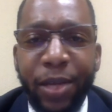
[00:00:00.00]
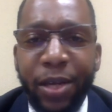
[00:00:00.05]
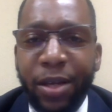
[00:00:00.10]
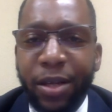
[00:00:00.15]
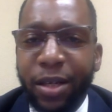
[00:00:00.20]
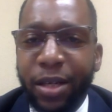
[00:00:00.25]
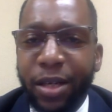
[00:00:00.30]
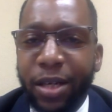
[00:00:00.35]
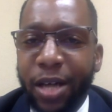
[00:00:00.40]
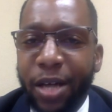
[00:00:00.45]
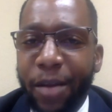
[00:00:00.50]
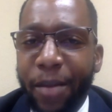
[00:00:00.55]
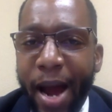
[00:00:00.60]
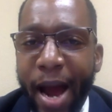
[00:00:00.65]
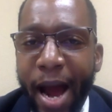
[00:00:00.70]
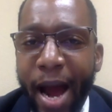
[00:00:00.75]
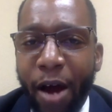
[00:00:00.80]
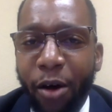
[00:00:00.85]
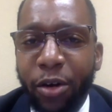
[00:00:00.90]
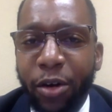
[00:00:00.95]
to come
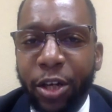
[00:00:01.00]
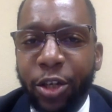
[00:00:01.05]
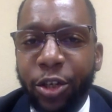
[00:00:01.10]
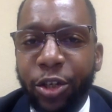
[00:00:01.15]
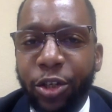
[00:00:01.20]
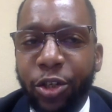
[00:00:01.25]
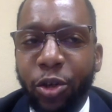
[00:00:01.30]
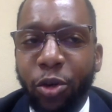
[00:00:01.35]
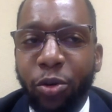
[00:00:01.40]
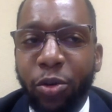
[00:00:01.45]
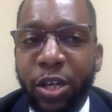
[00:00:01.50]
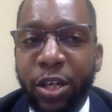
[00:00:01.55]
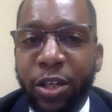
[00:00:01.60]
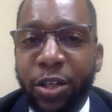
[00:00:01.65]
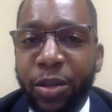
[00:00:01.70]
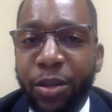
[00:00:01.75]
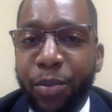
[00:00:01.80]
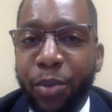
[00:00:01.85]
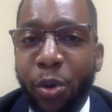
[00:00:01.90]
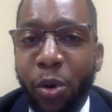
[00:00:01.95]
out and show their
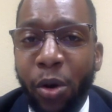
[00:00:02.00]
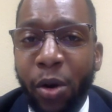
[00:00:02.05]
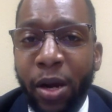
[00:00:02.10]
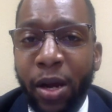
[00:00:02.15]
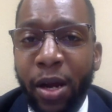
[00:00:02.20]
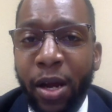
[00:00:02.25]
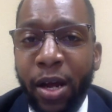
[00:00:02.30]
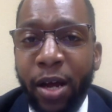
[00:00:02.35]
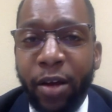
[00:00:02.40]
support